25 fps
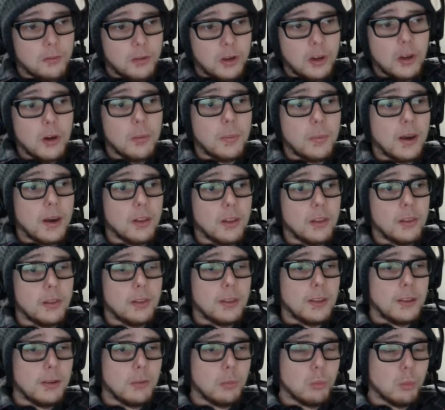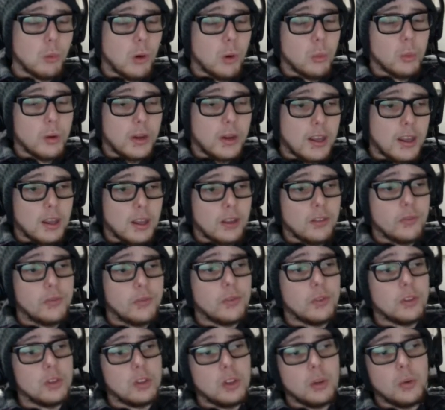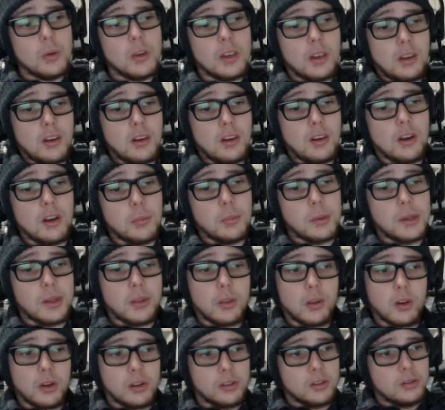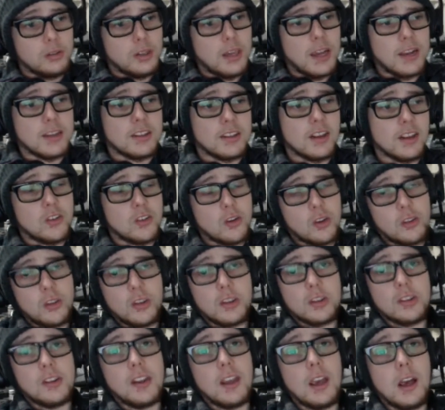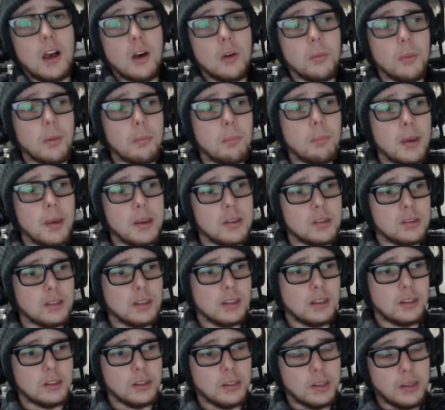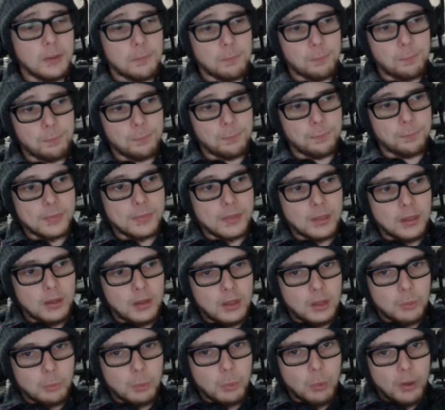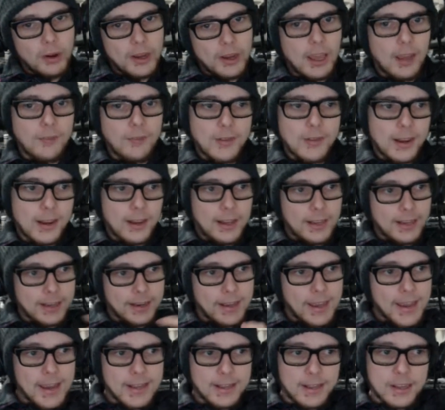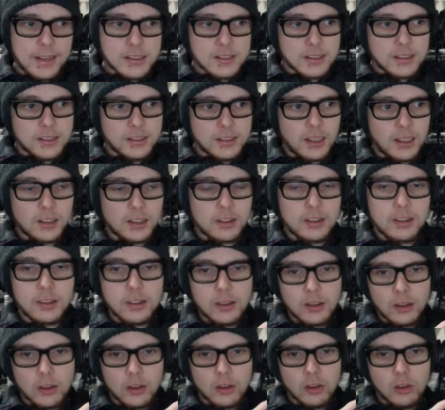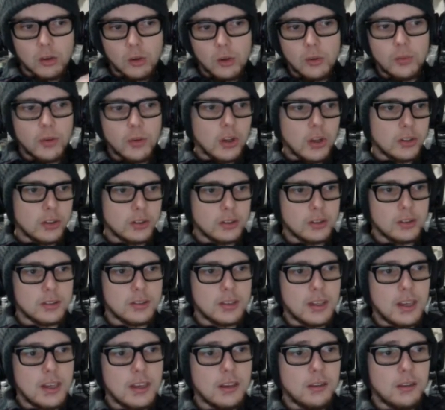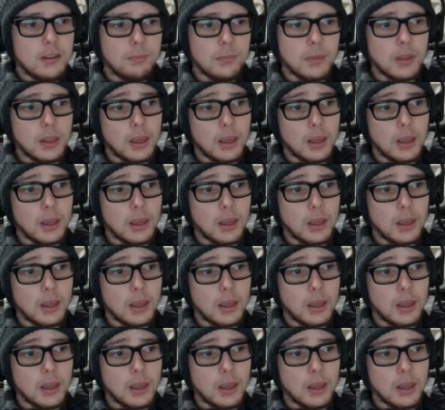about what we're kind of doing here, but I thought I'd kind of touch on this now. But basically, we want to have kind of like an Allies Index universe, just say.